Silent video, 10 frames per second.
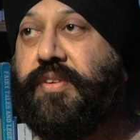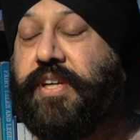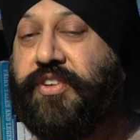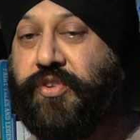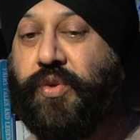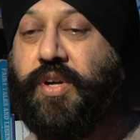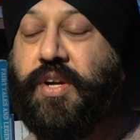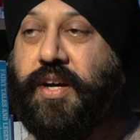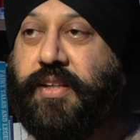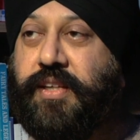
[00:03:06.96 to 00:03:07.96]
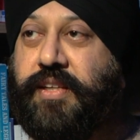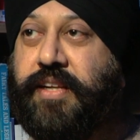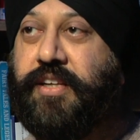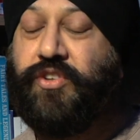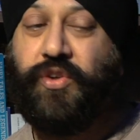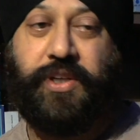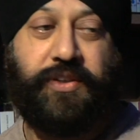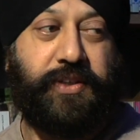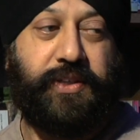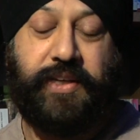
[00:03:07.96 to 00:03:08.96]
Yeah, sure. I think in adding to
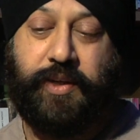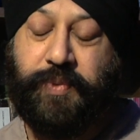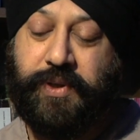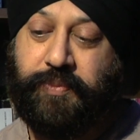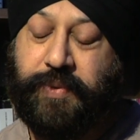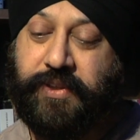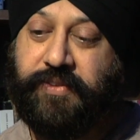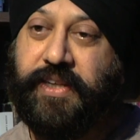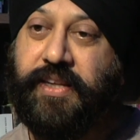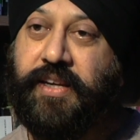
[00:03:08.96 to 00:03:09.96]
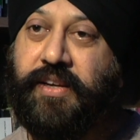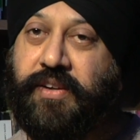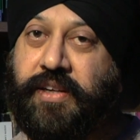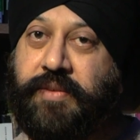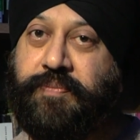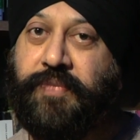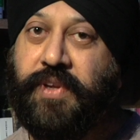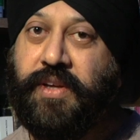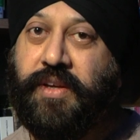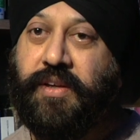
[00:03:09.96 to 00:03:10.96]
it, like Paddy said here,
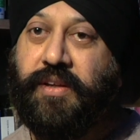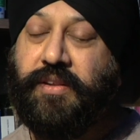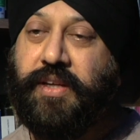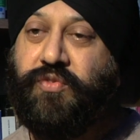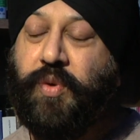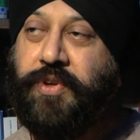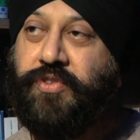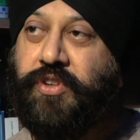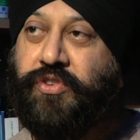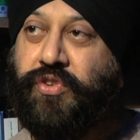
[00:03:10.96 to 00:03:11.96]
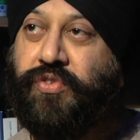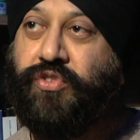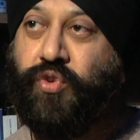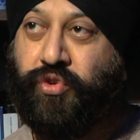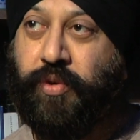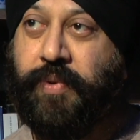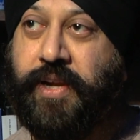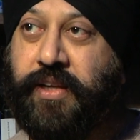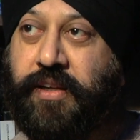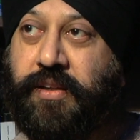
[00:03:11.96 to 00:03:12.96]
the information is used for social
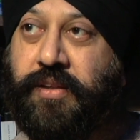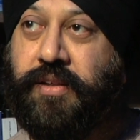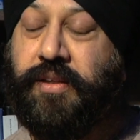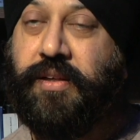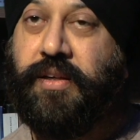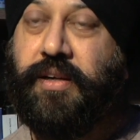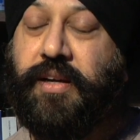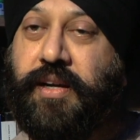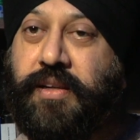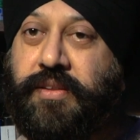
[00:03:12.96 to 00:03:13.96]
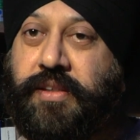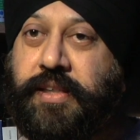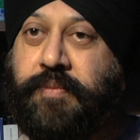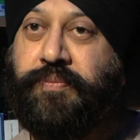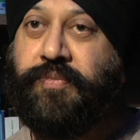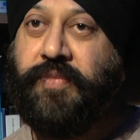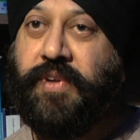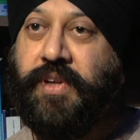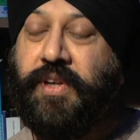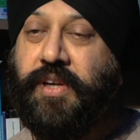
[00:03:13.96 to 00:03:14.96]
planning, and
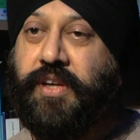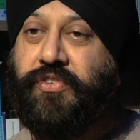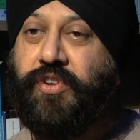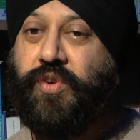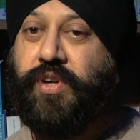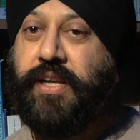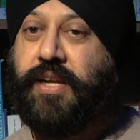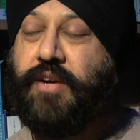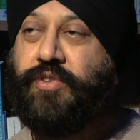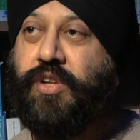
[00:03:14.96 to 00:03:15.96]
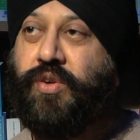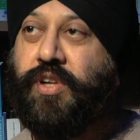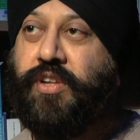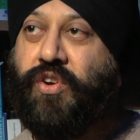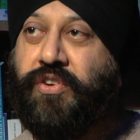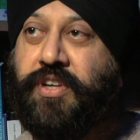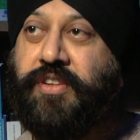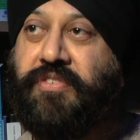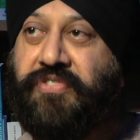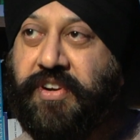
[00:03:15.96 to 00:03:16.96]
if you look at how the local
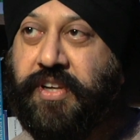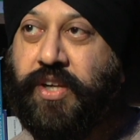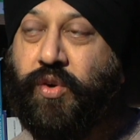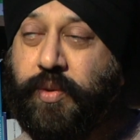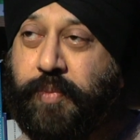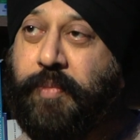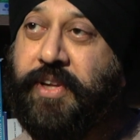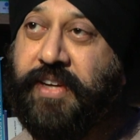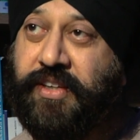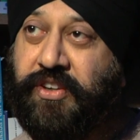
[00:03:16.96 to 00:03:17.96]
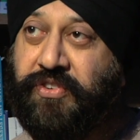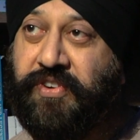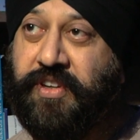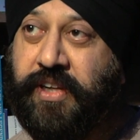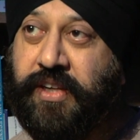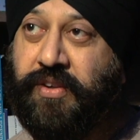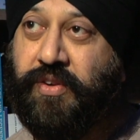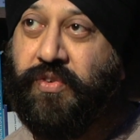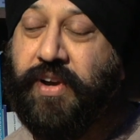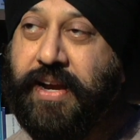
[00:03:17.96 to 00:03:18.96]
authorities are funding or the public sector is funded,
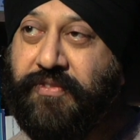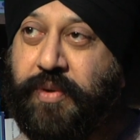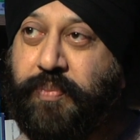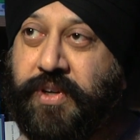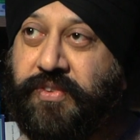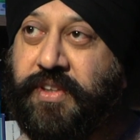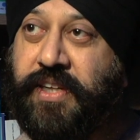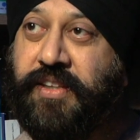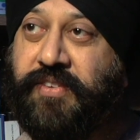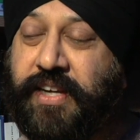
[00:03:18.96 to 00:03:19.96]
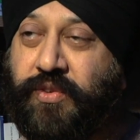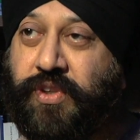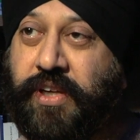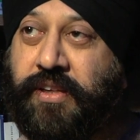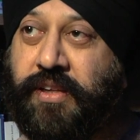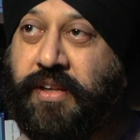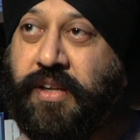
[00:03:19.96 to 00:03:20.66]
for every person that is counted,